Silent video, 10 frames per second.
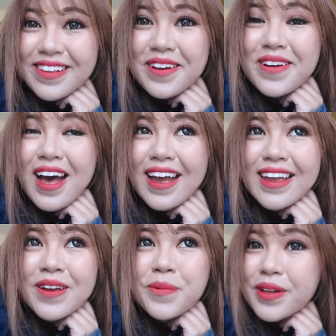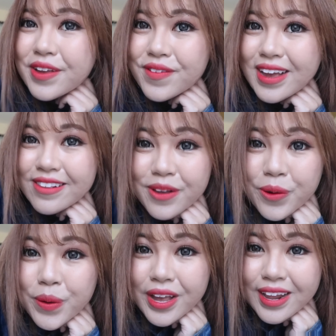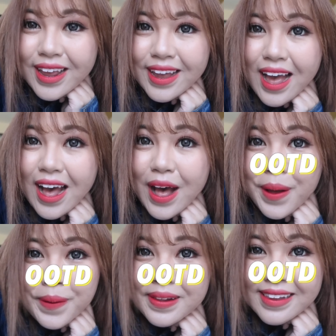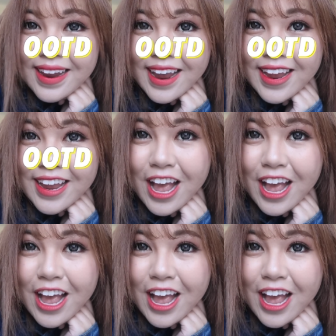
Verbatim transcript: so I will give you guys a quick like oh today.